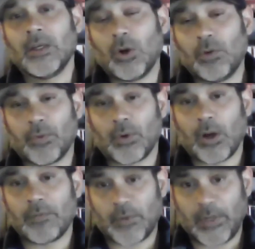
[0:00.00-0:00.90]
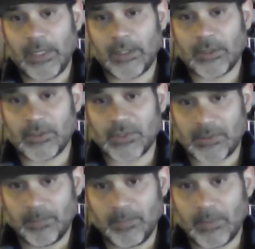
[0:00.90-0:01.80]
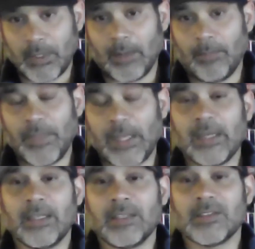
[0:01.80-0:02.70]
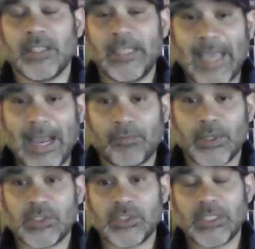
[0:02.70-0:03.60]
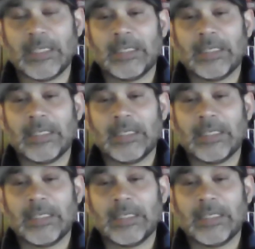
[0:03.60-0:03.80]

overall for hitters than it is league average.